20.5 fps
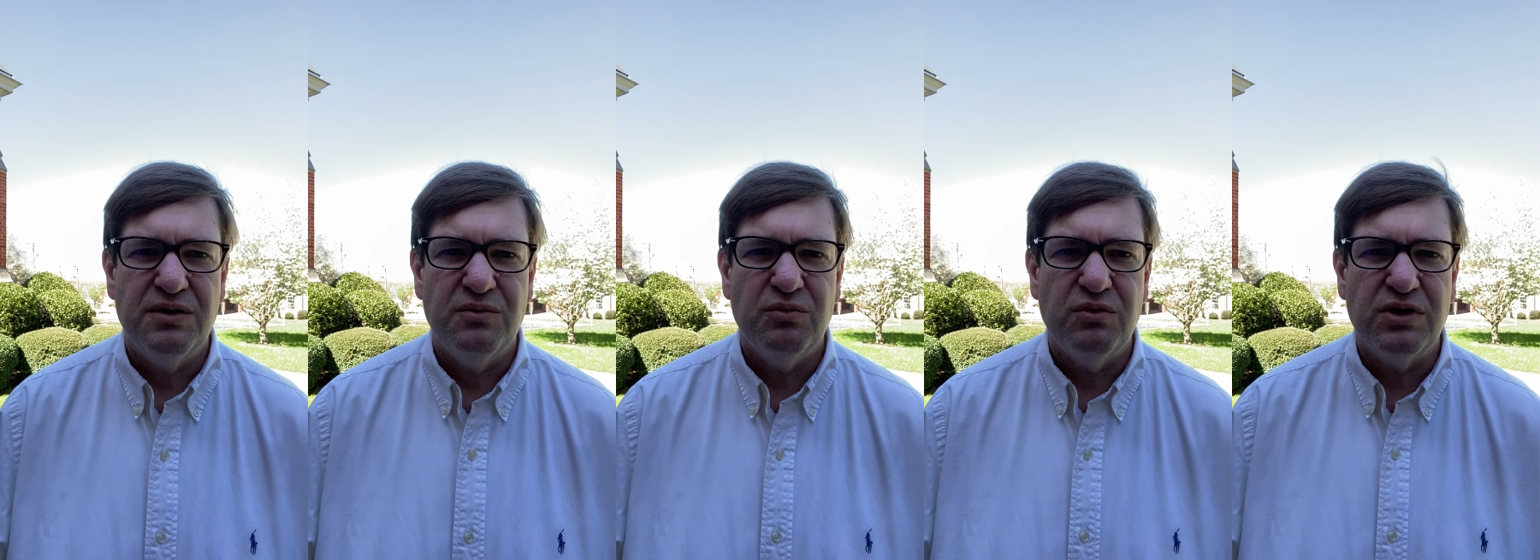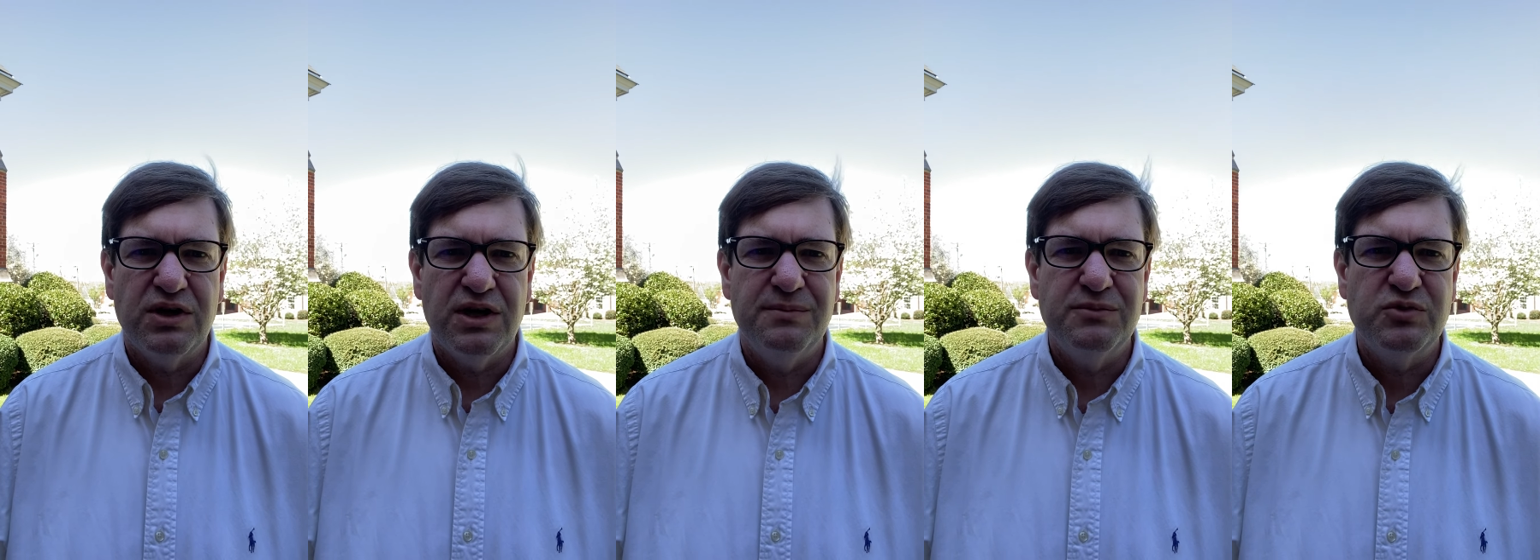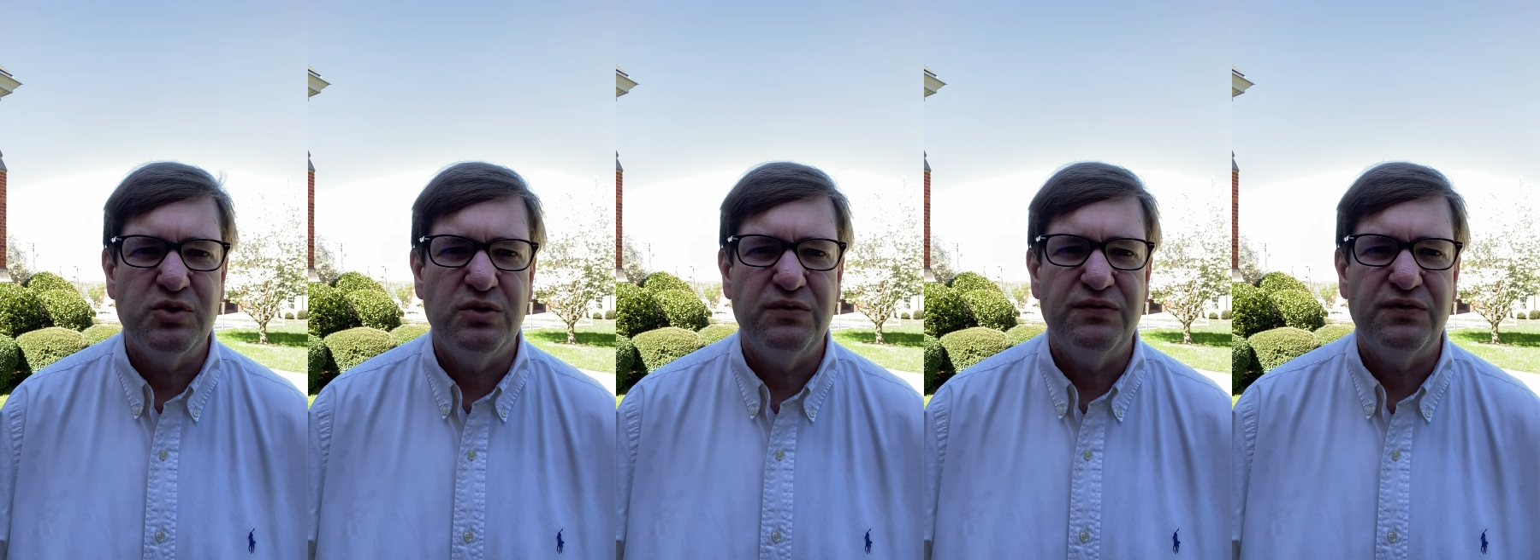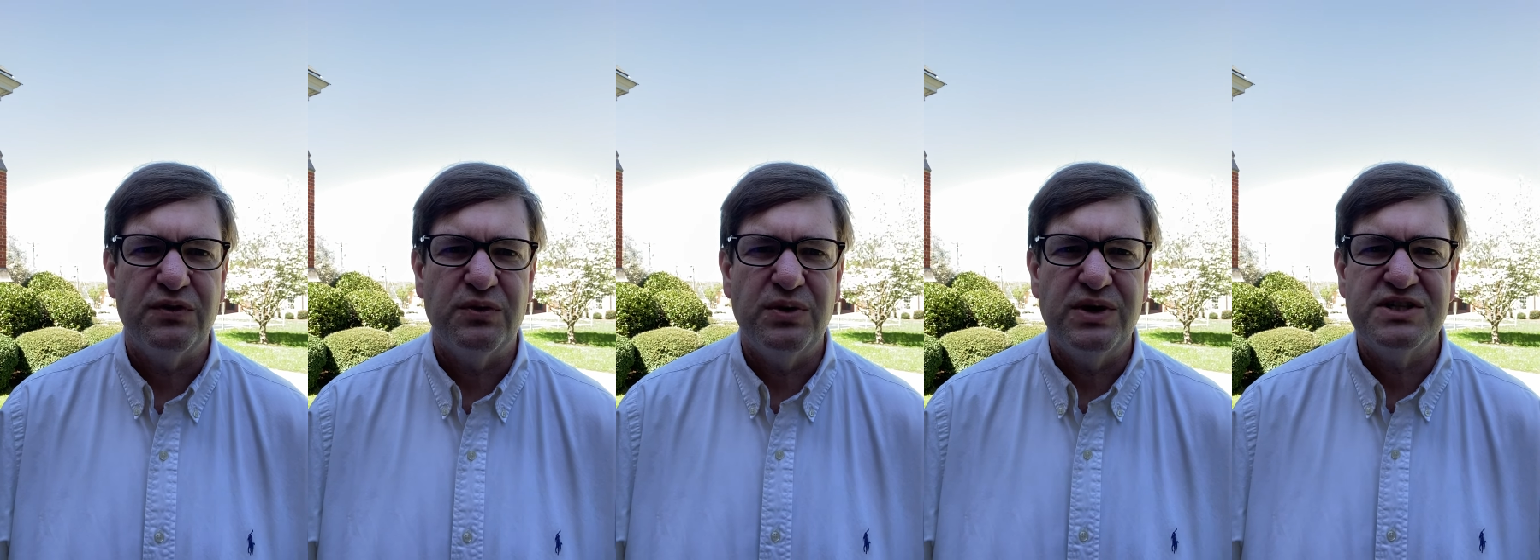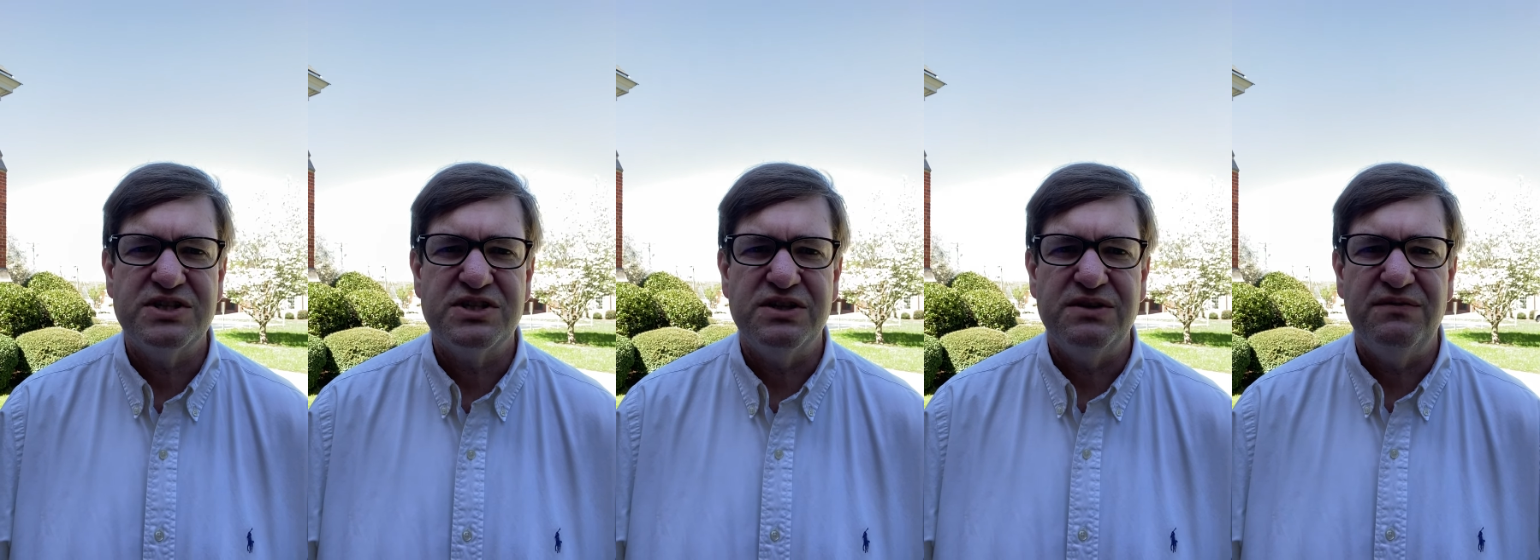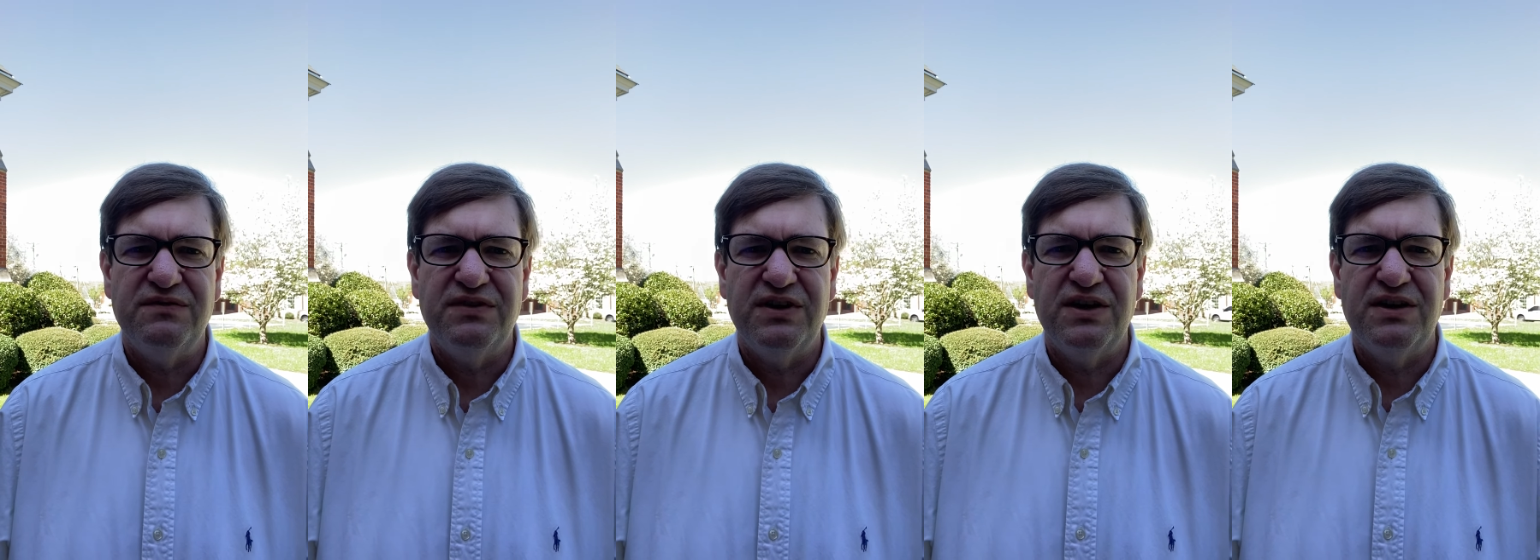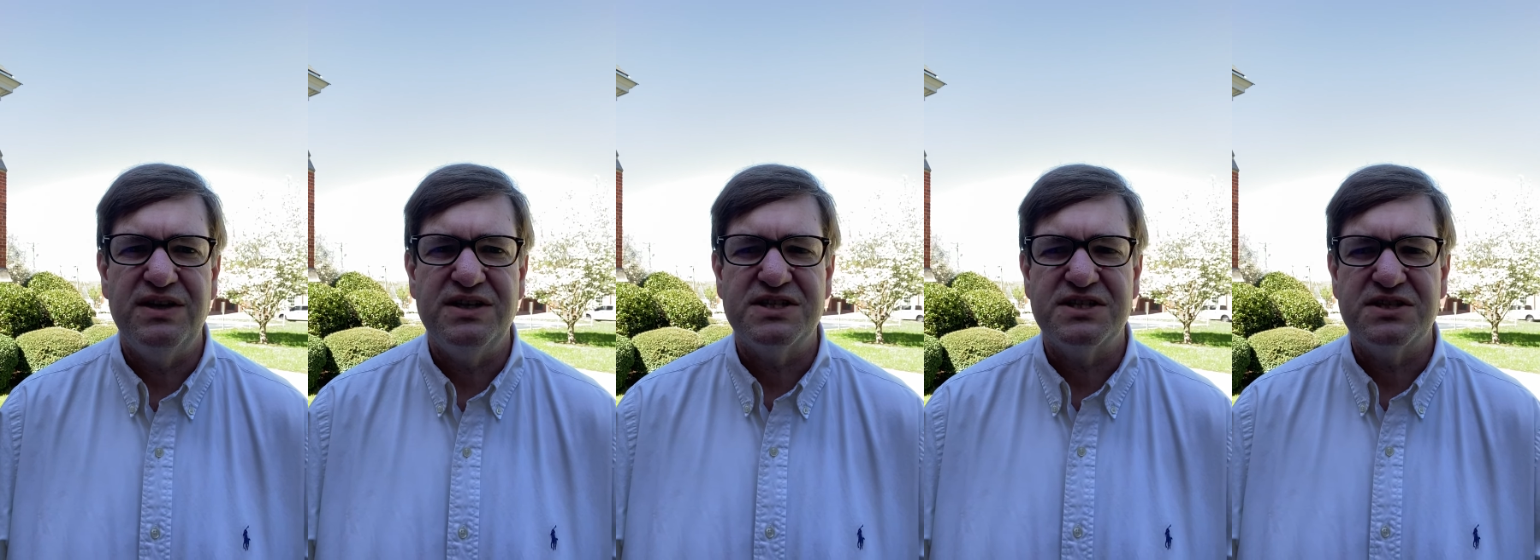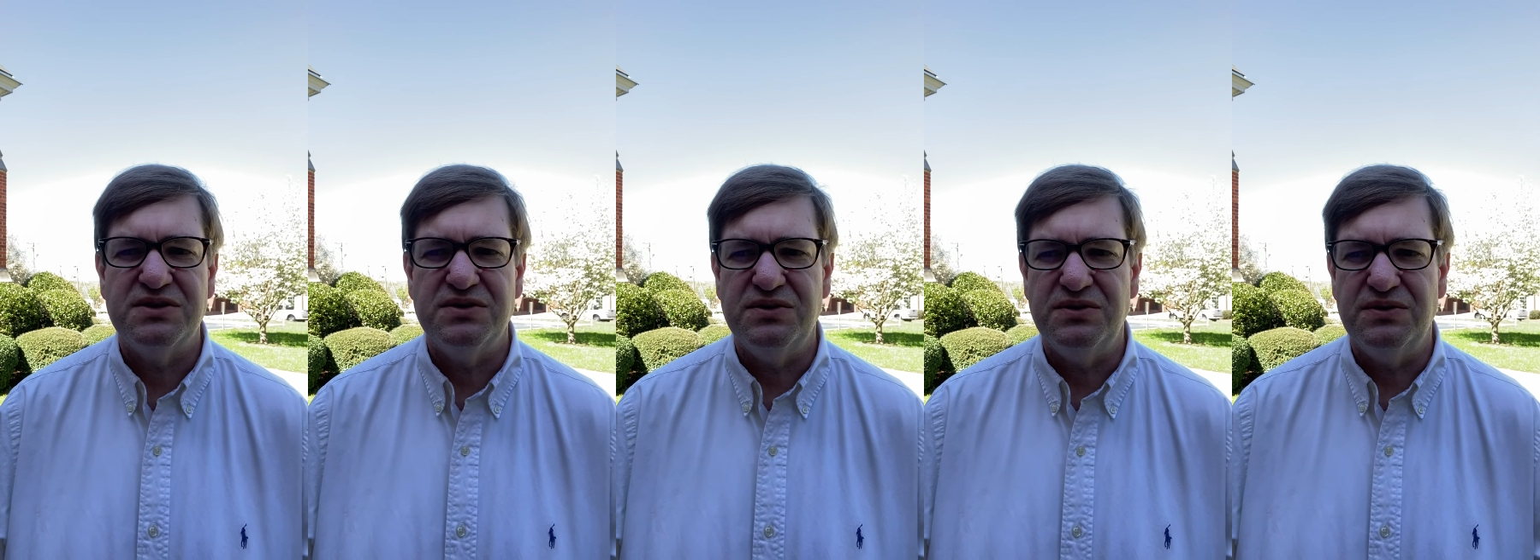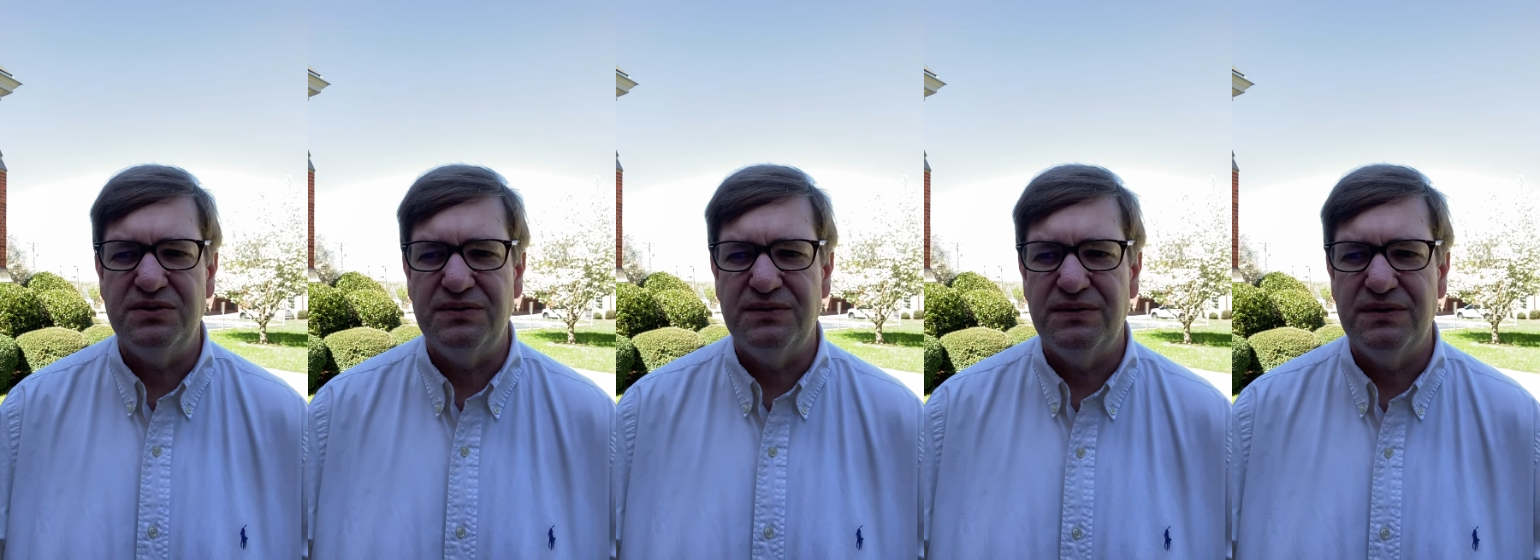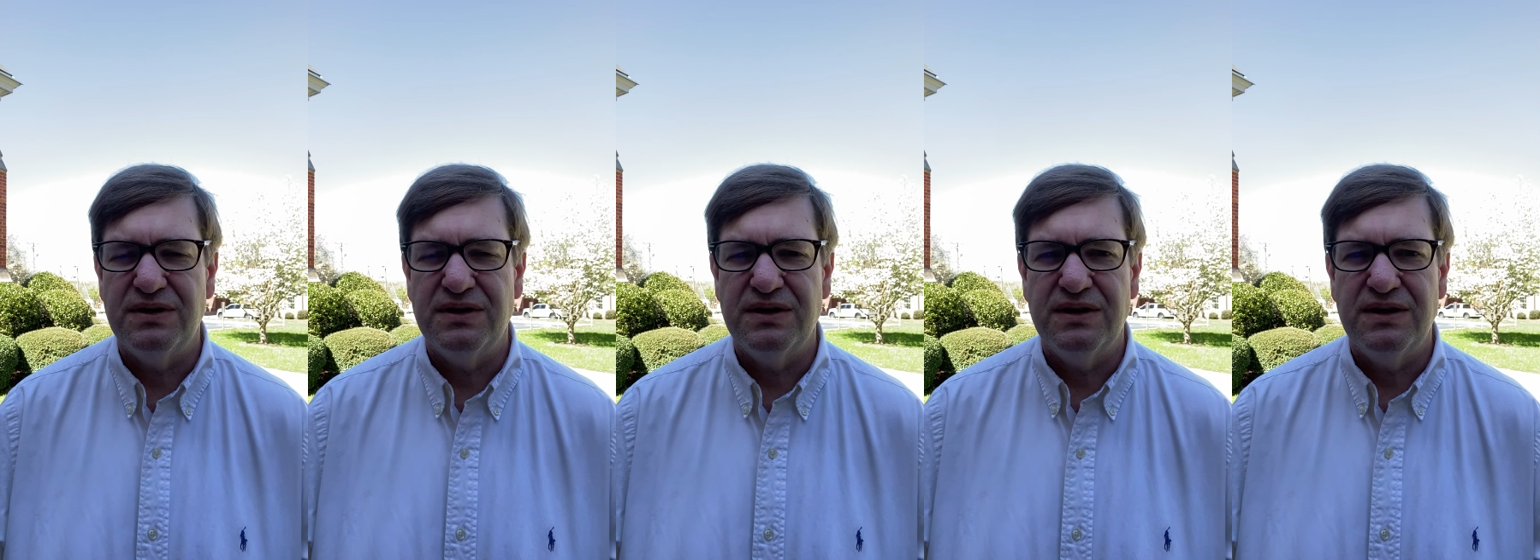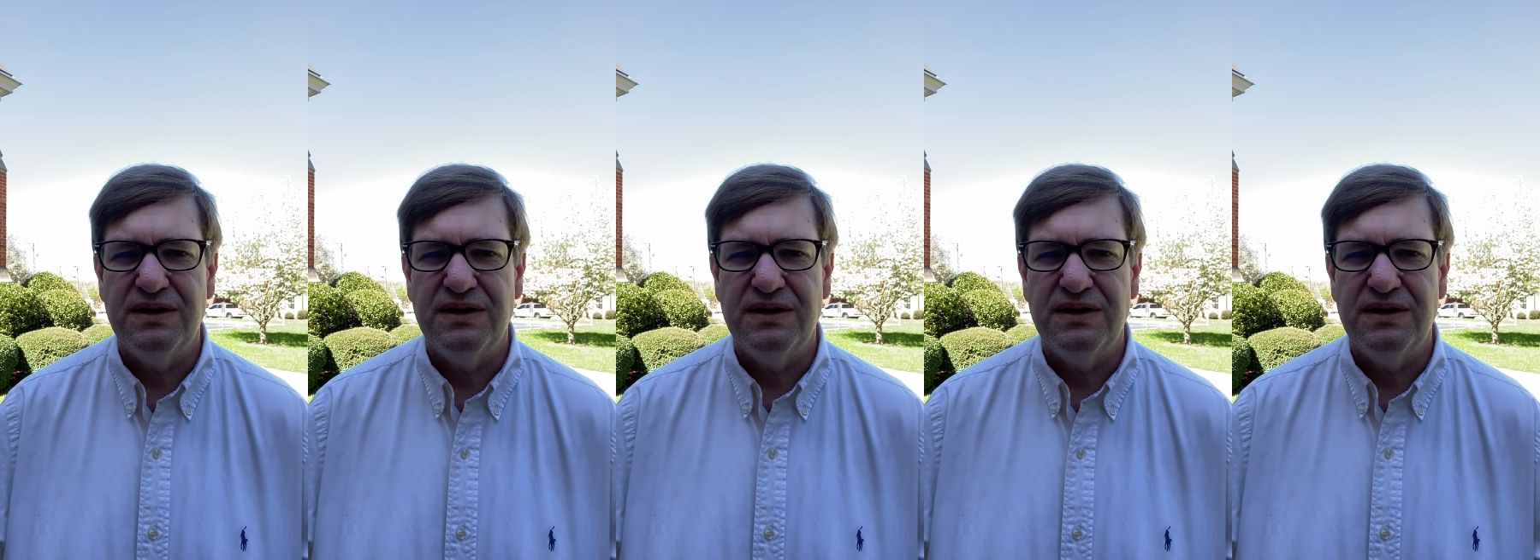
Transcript: will come to fruition very soon.